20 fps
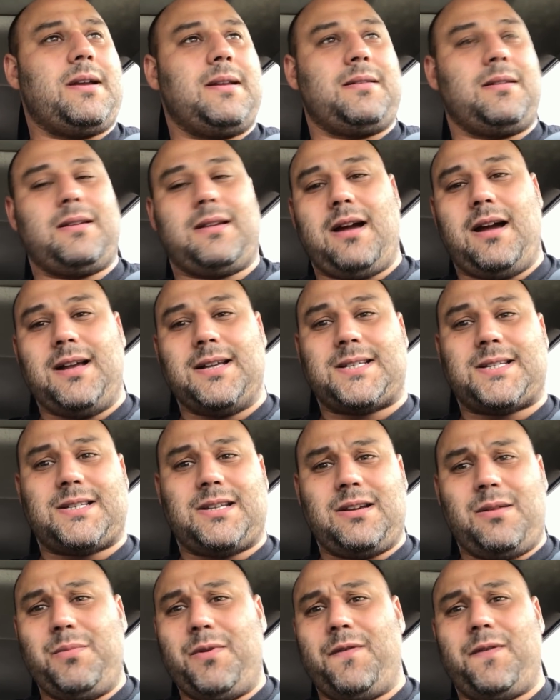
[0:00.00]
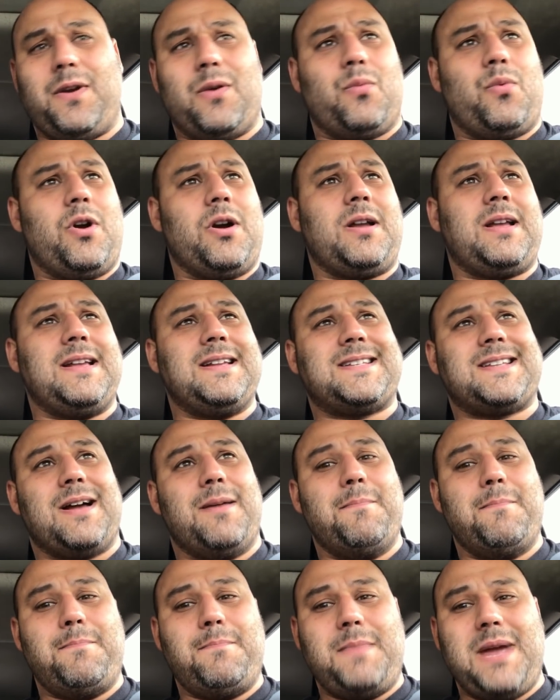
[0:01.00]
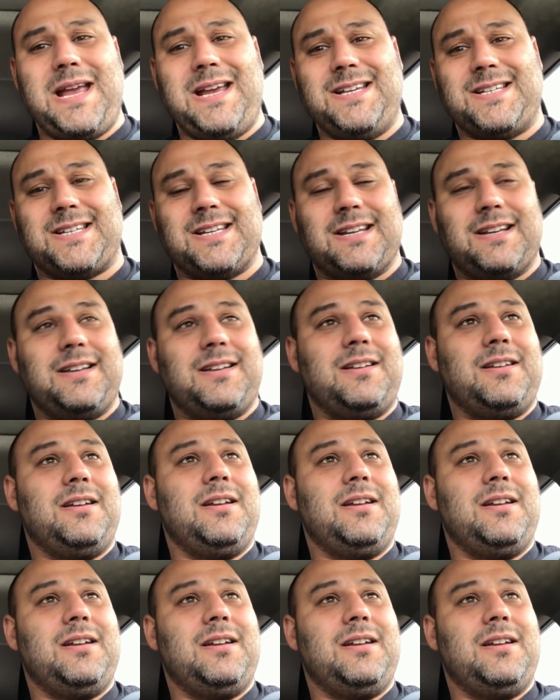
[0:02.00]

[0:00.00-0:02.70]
And guys, some of your work is amazing,